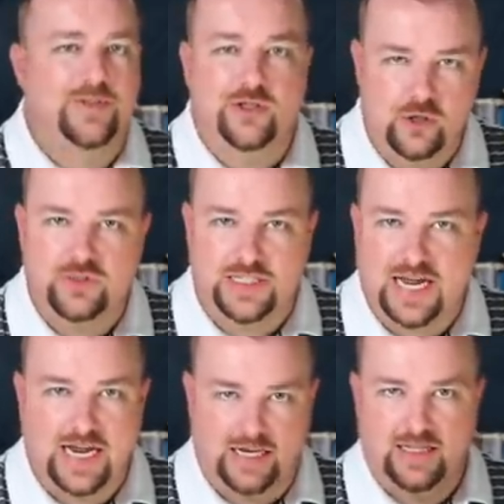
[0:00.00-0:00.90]
I mean, there's no
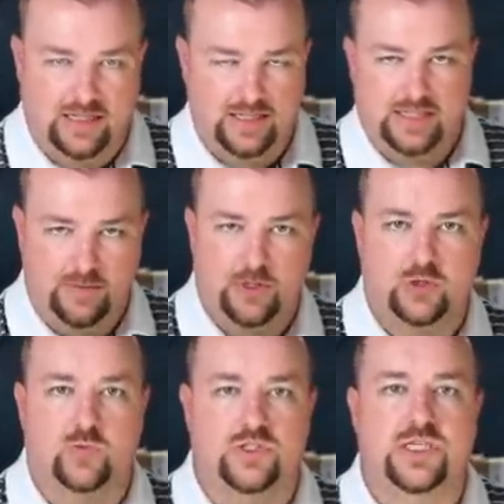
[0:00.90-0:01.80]
denying that these
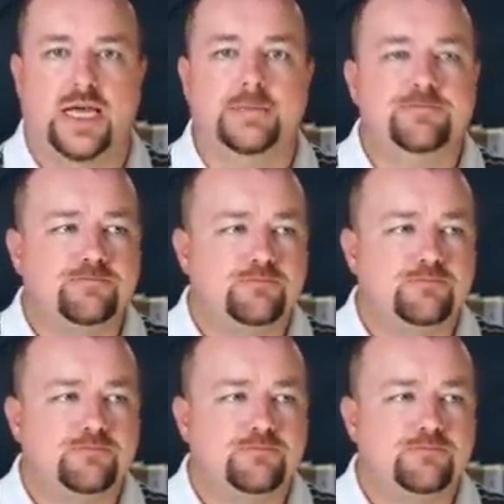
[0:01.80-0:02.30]
emails were sent.